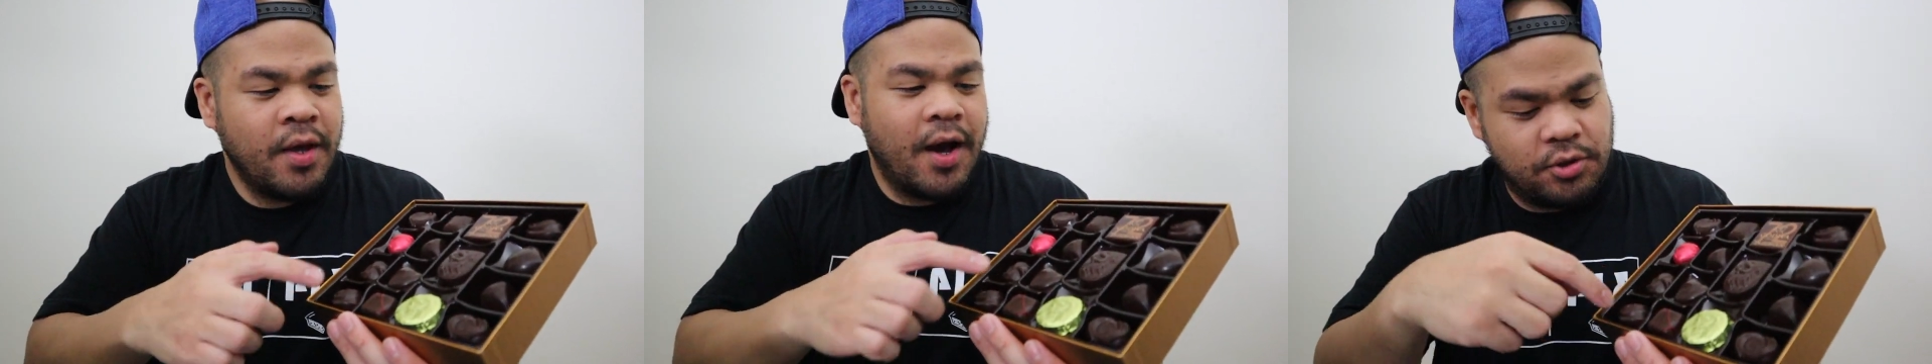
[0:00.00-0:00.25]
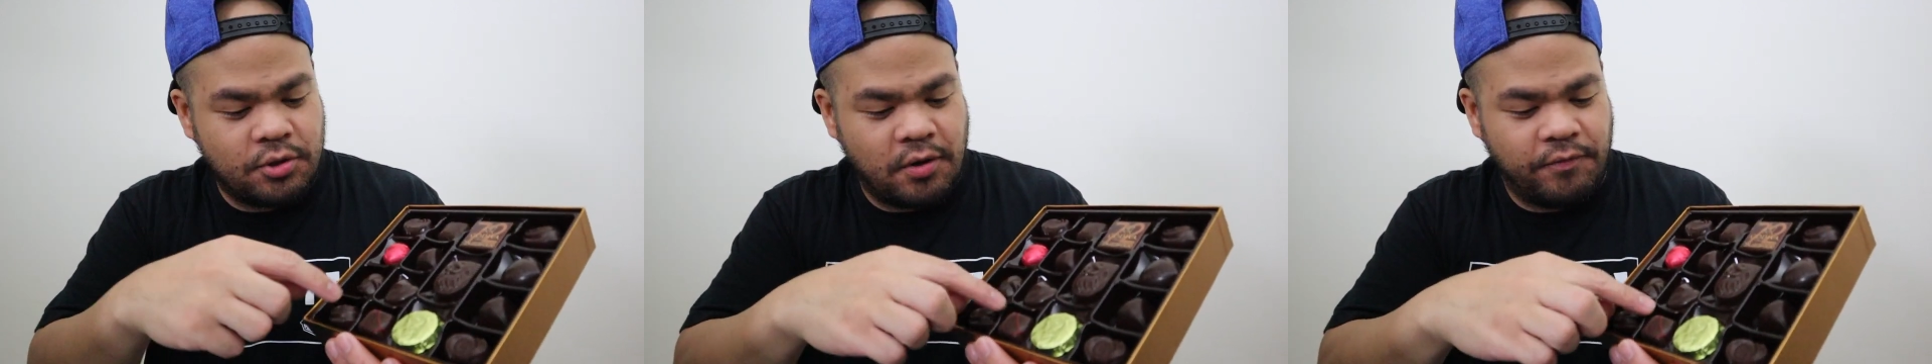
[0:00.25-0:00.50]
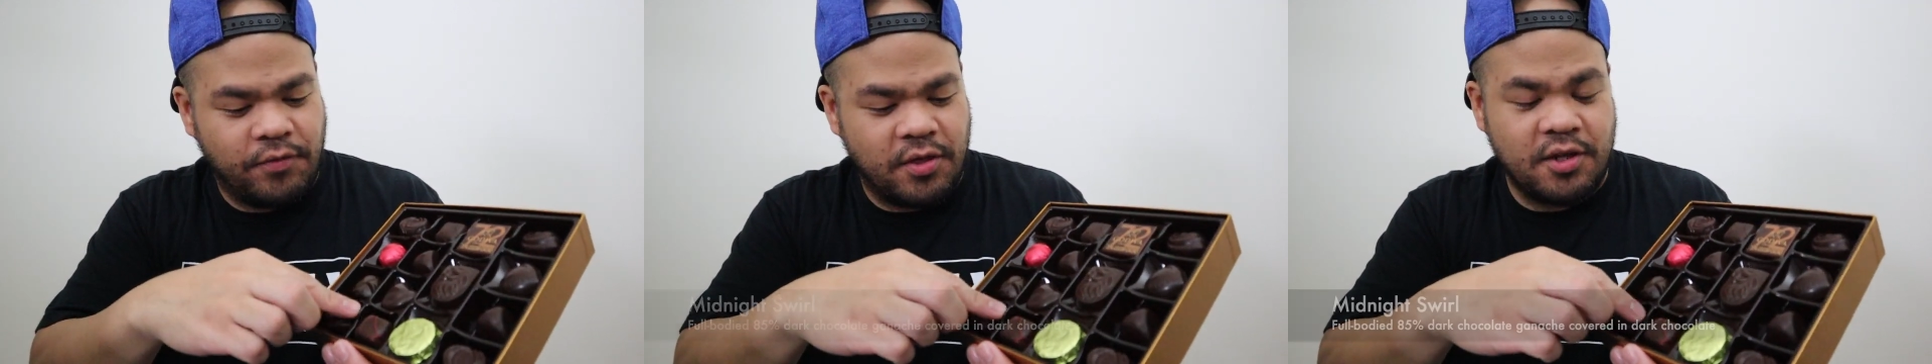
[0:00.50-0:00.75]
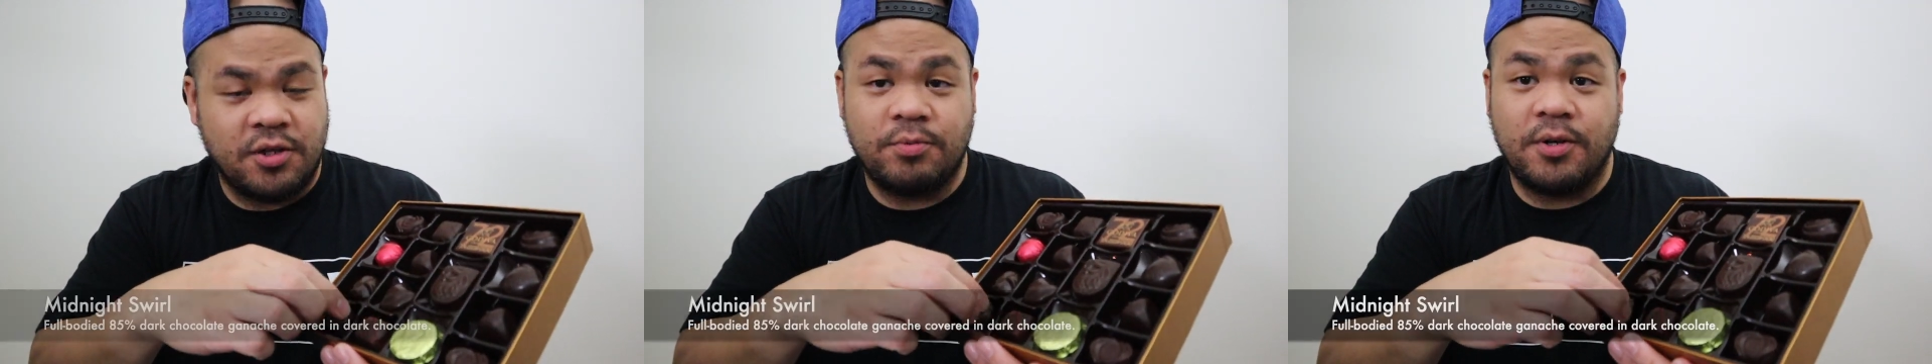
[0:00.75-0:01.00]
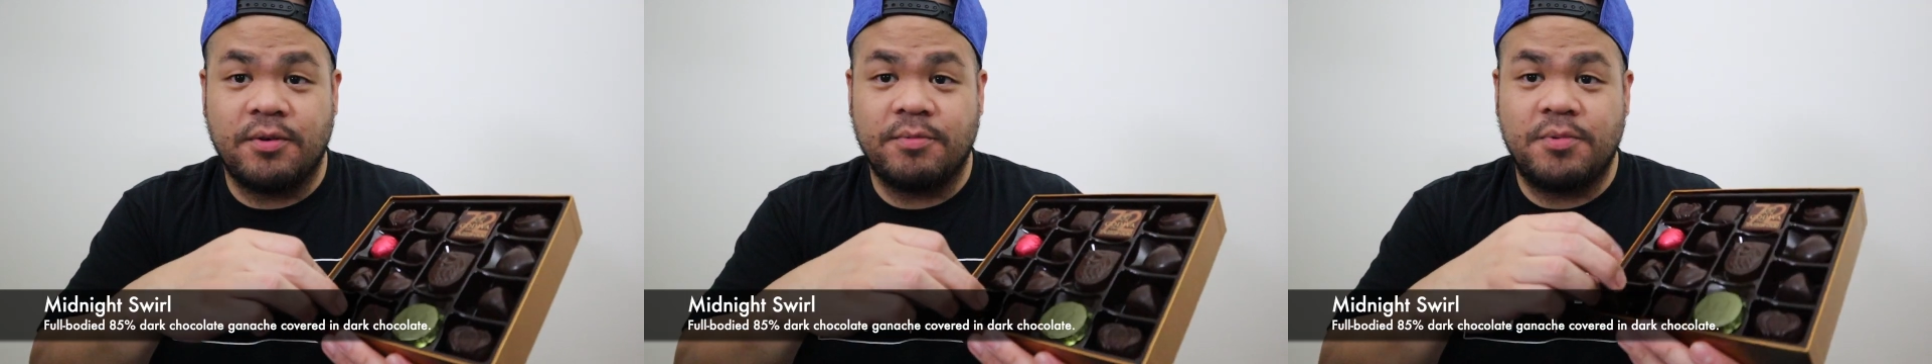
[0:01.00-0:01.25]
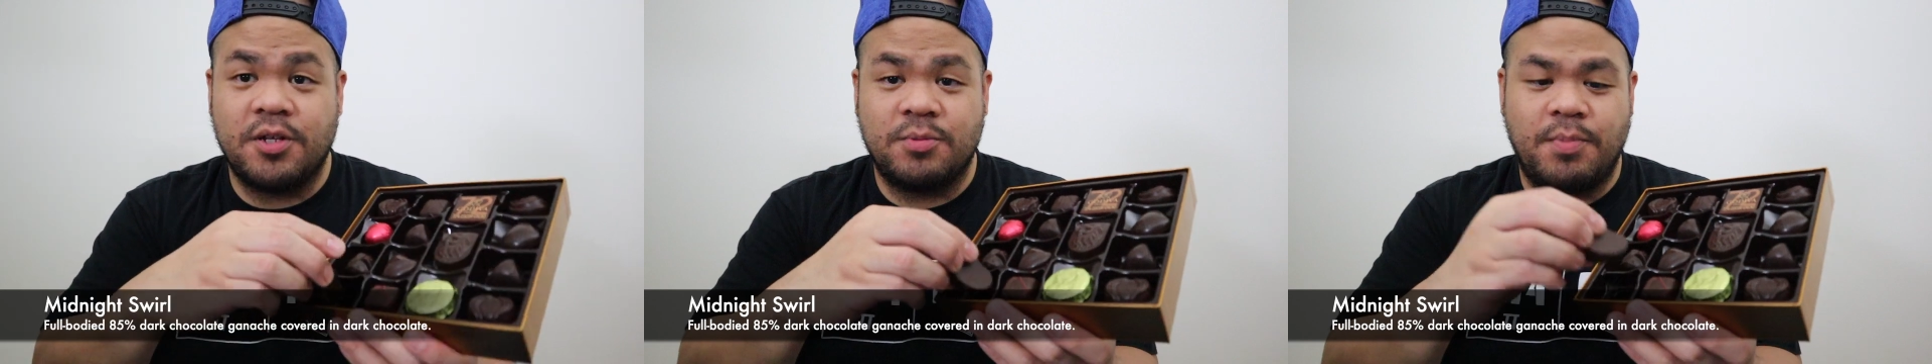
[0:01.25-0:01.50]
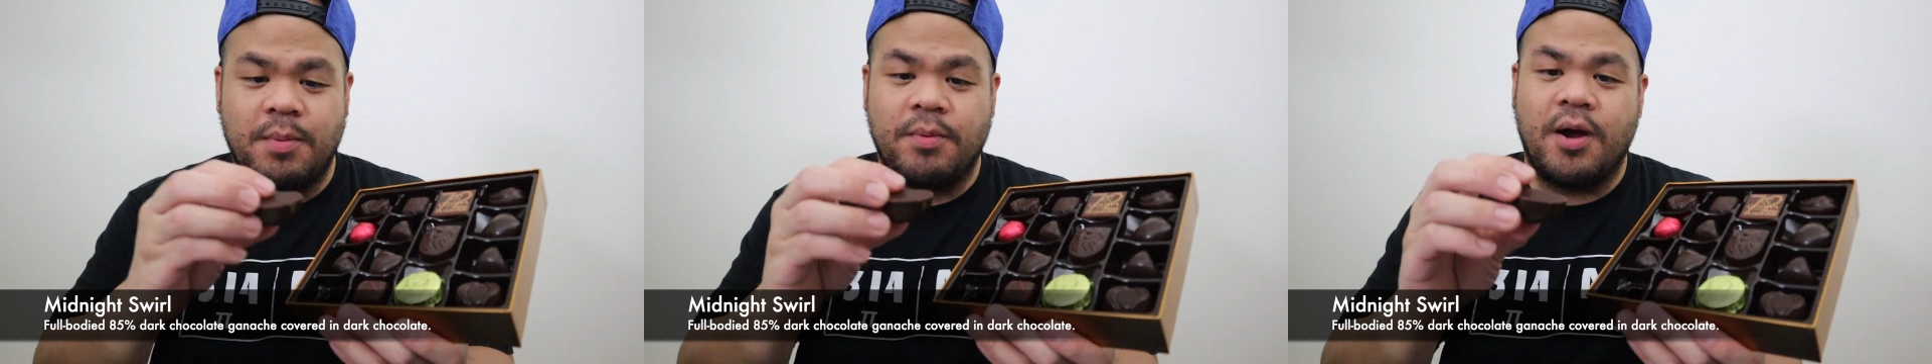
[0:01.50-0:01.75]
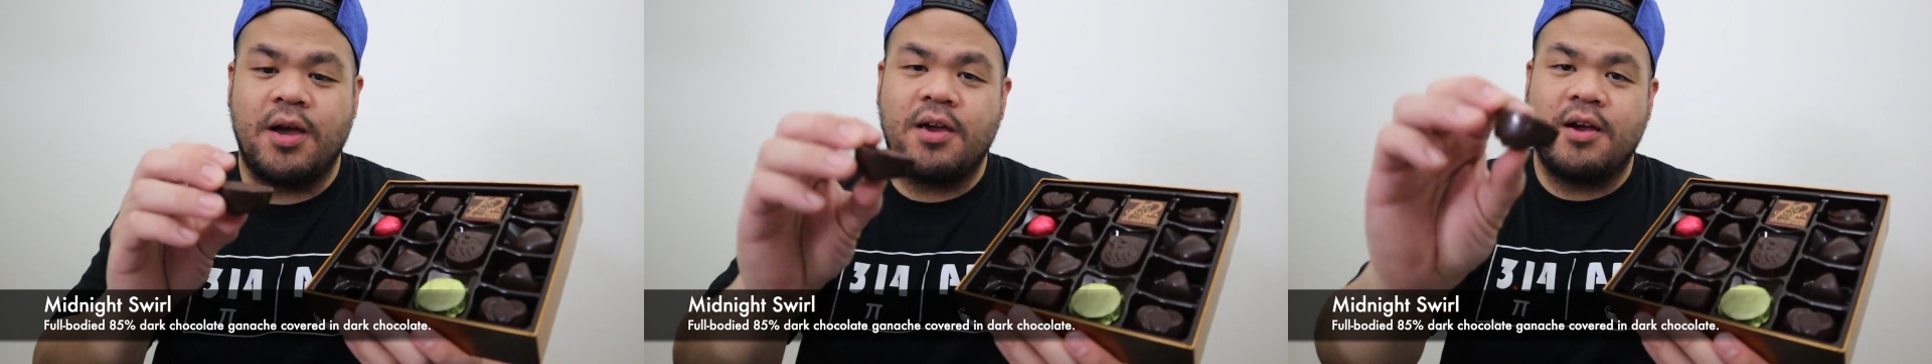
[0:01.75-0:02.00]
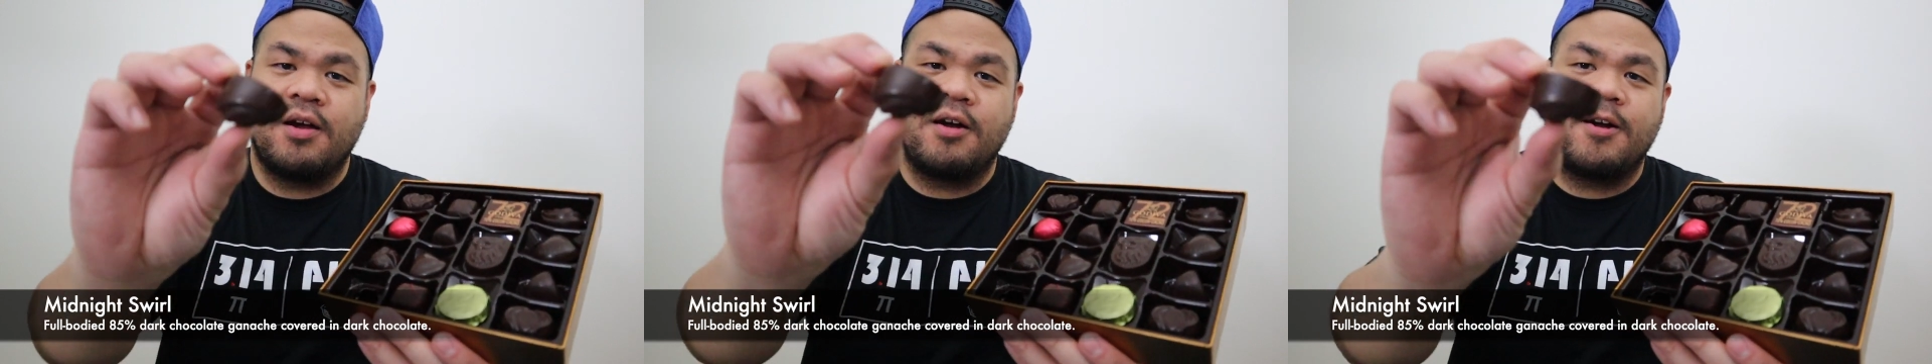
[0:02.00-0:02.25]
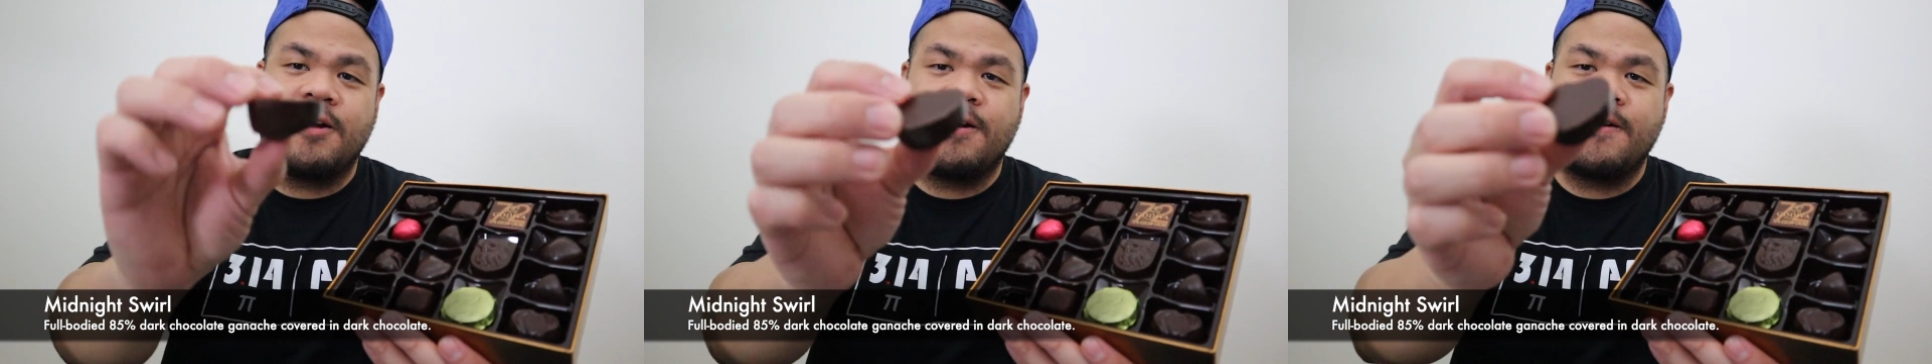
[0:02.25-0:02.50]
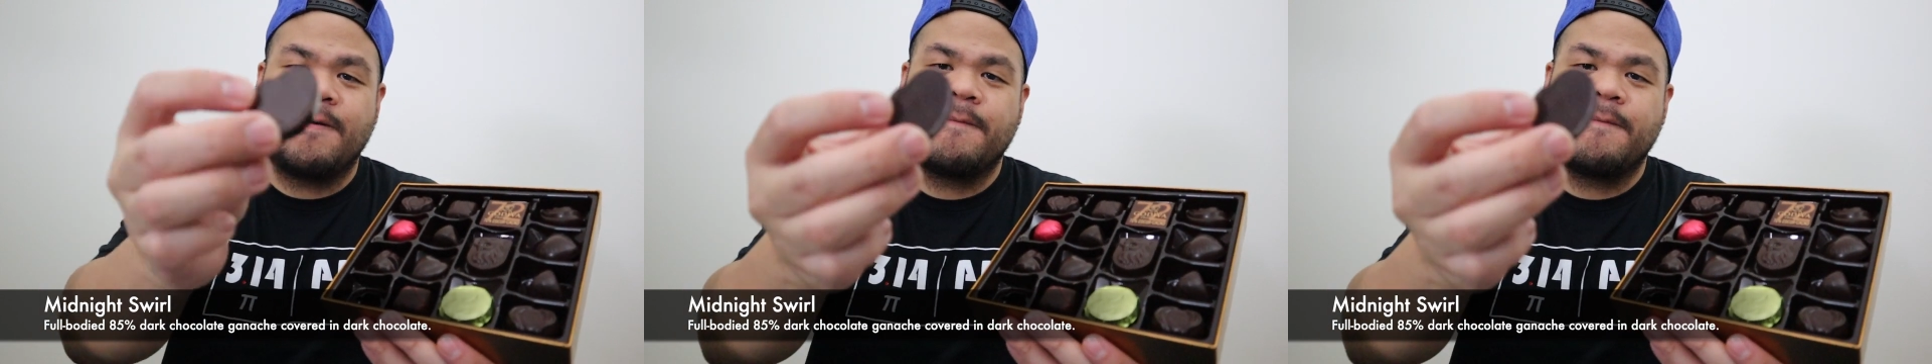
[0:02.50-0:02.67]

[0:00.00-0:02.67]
this one, this baby right here.